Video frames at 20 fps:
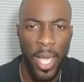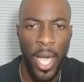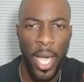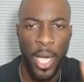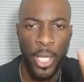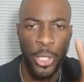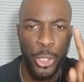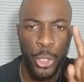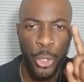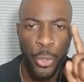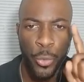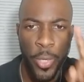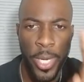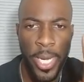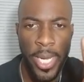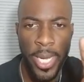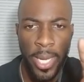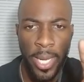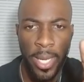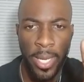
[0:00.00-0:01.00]
A
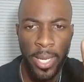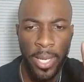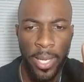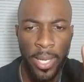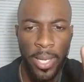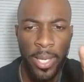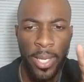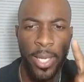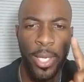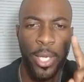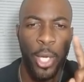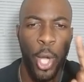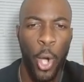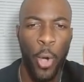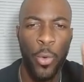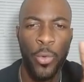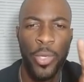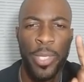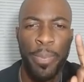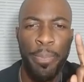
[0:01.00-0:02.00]
tree could
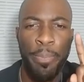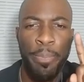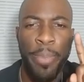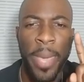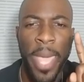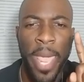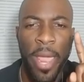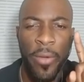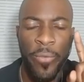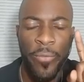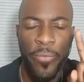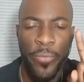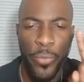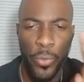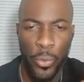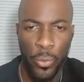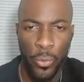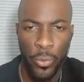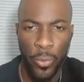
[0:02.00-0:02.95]
only bear fruit